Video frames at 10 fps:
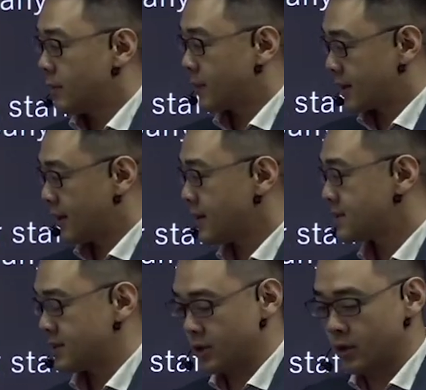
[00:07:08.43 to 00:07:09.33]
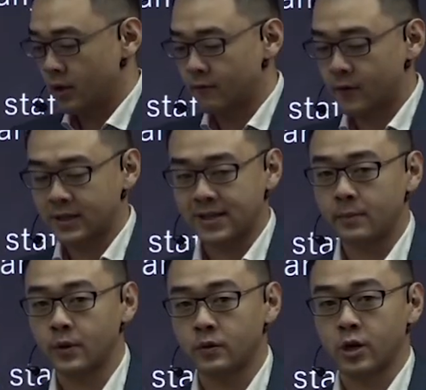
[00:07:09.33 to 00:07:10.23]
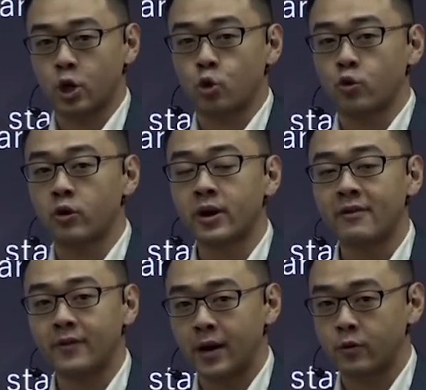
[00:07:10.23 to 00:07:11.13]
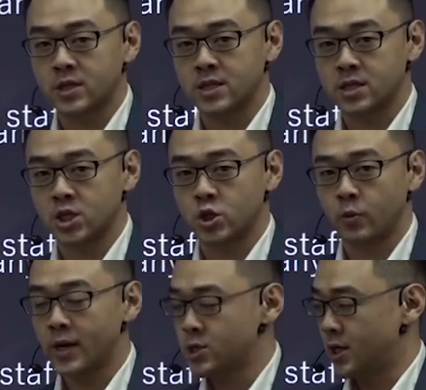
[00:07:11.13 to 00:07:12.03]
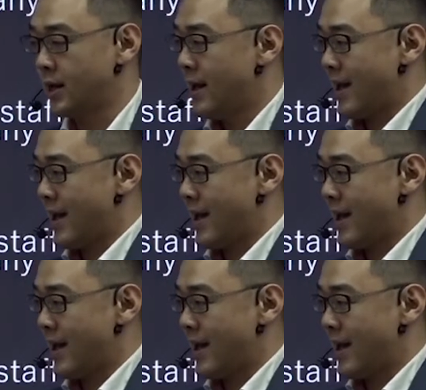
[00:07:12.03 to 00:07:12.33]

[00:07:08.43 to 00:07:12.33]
Because, for example, the coronavirus situation